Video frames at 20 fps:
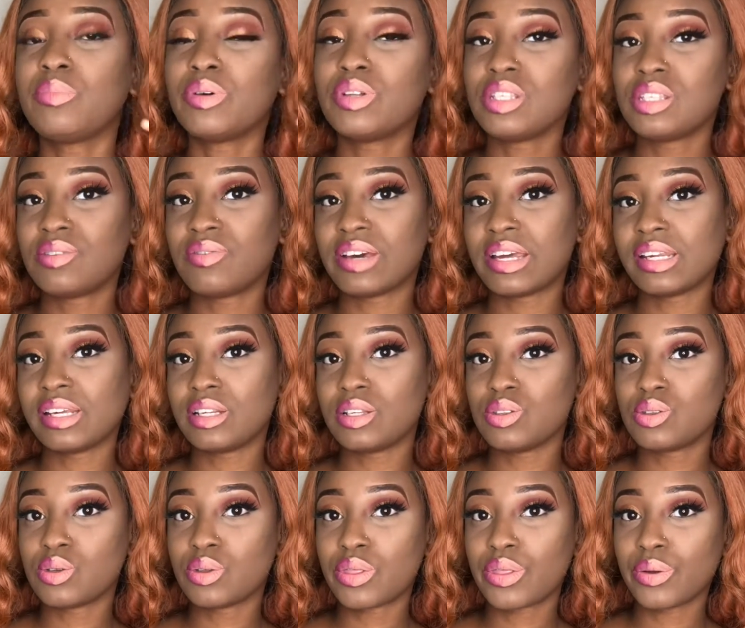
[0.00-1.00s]
is divided
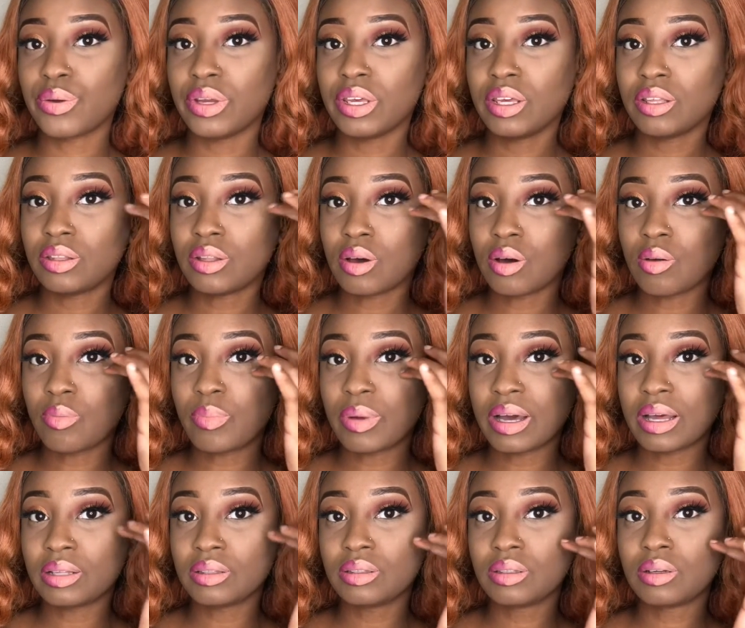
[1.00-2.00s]
into three: the
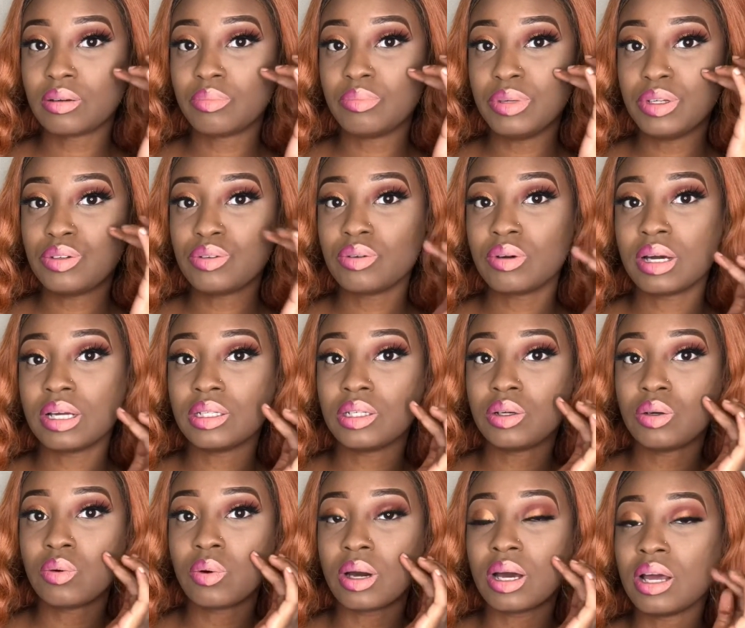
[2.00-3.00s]
upper, the middle, and
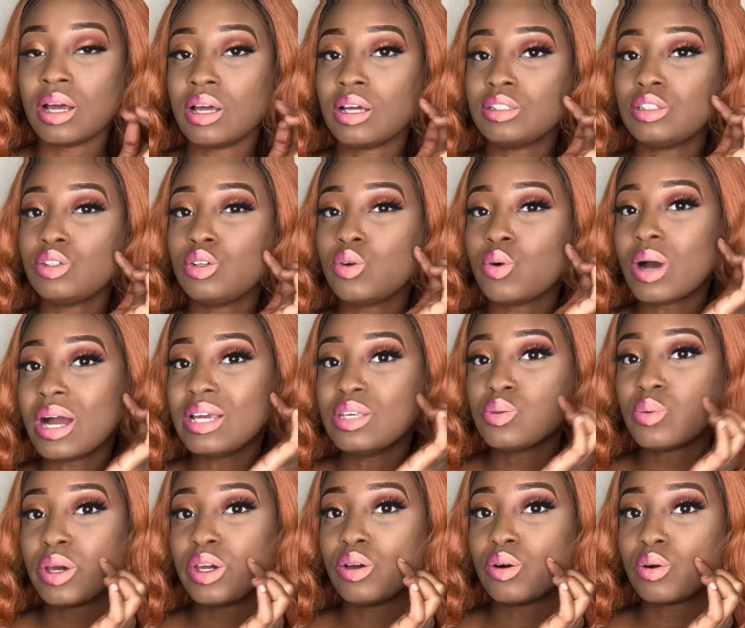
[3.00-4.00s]
the lower. The lower is
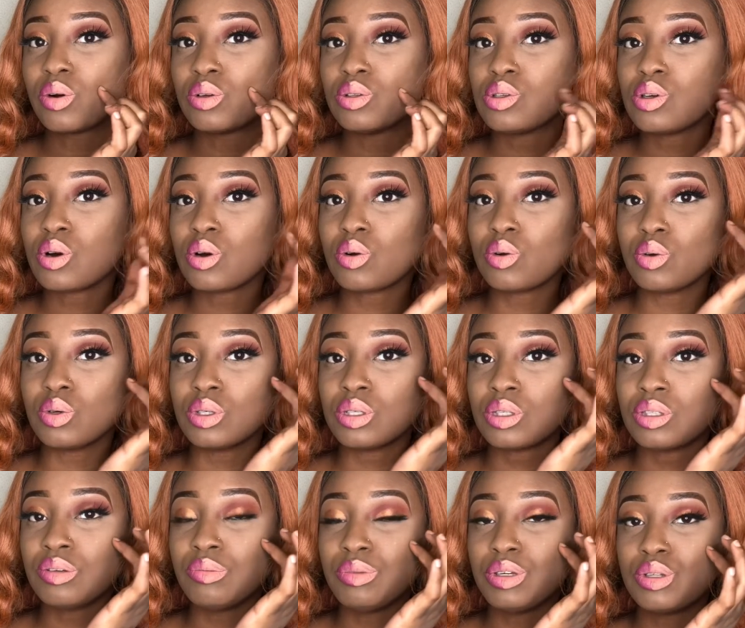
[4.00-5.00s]
where your contour goes.
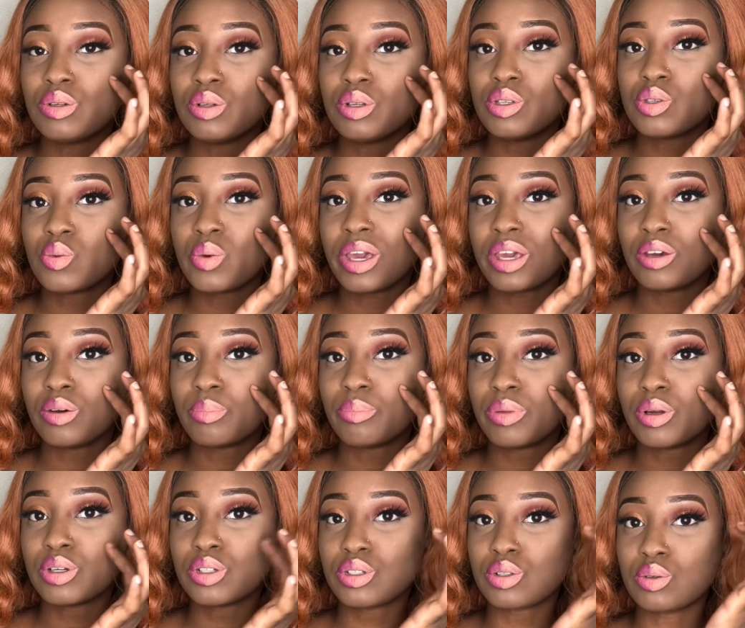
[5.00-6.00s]
The middle is where your
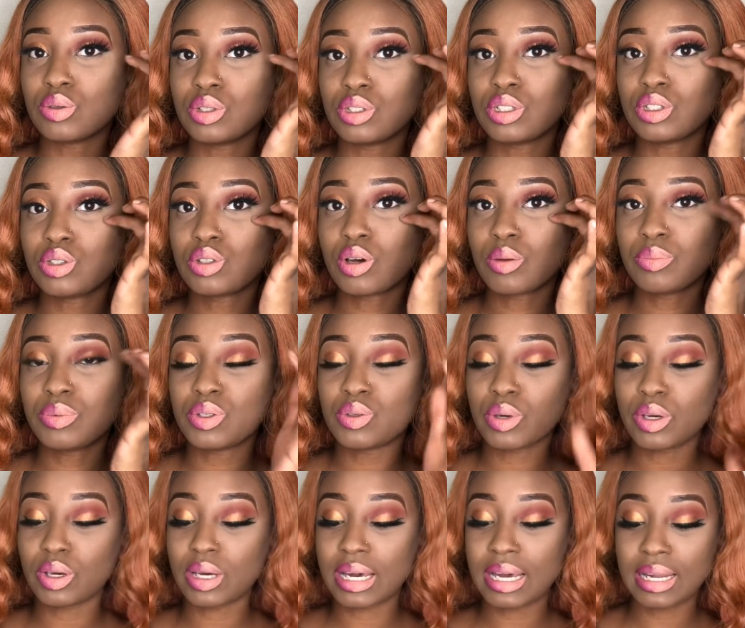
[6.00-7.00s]
blush goes. The top is
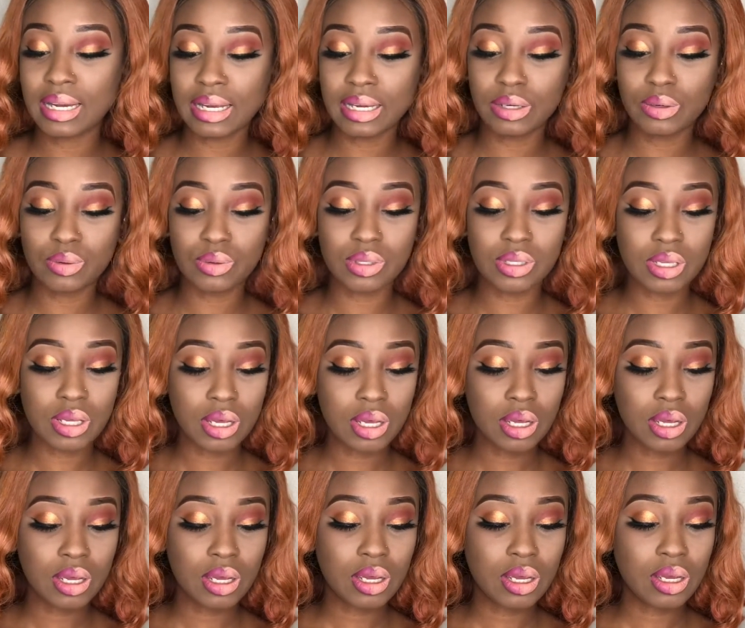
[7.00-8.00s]
where your highlight goes.
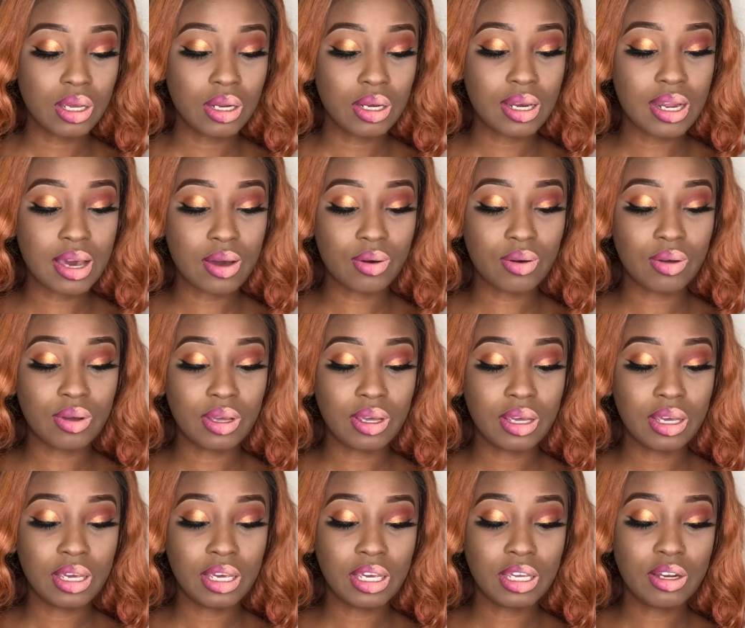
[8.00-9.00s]
Now,
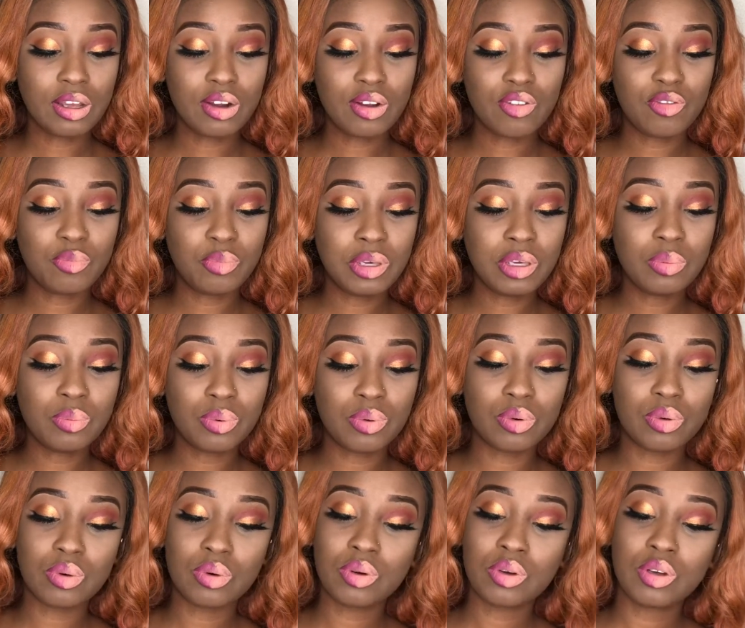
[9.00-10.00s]
a lot of people
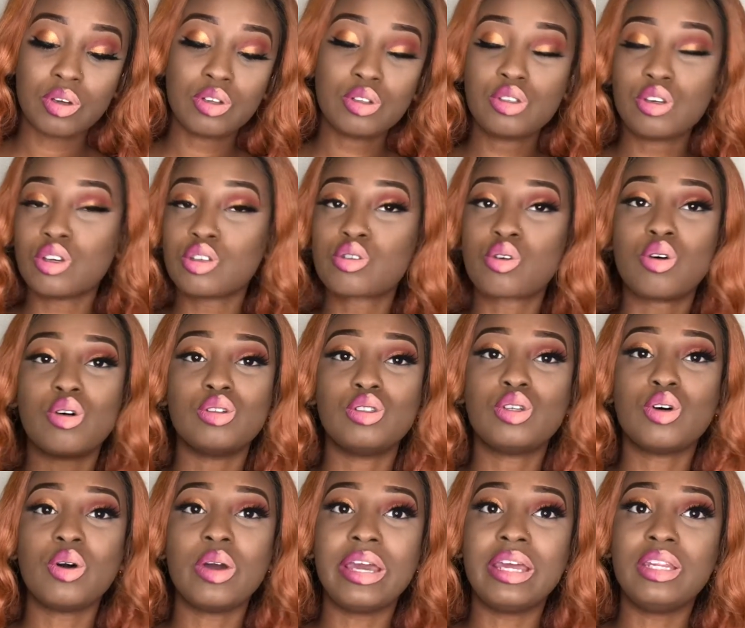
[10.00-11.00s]
just
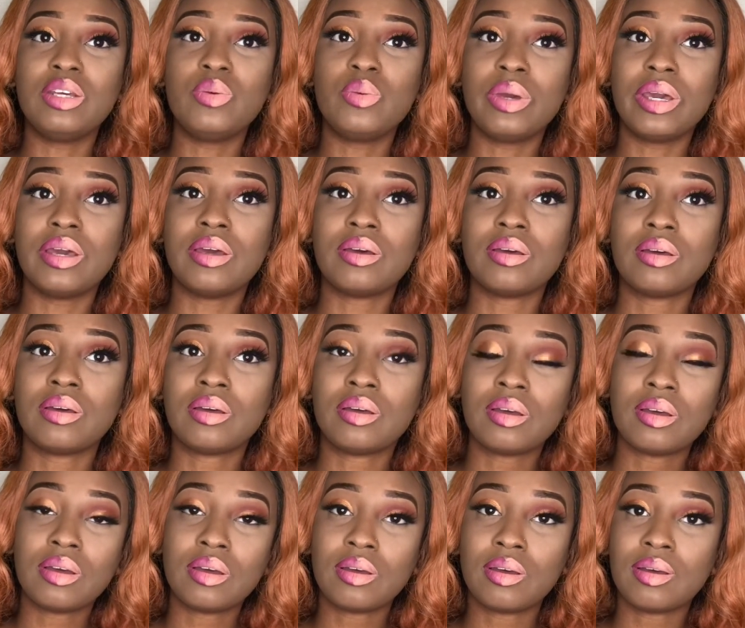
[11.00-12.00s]
contour anywhere.
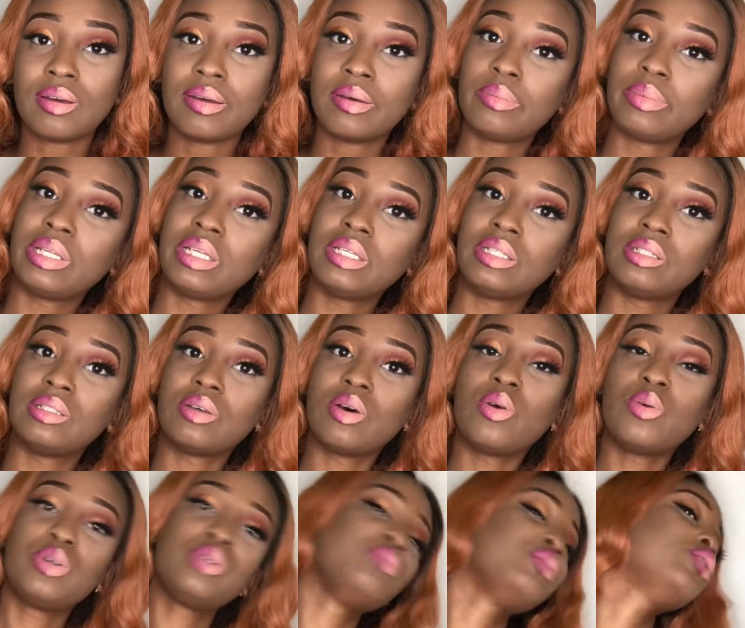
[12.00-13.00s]
Please
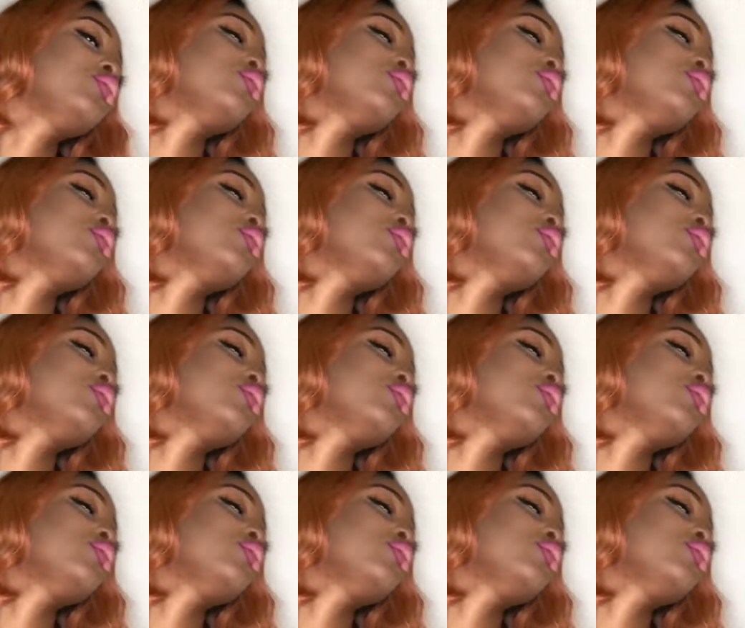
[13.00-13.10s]
always make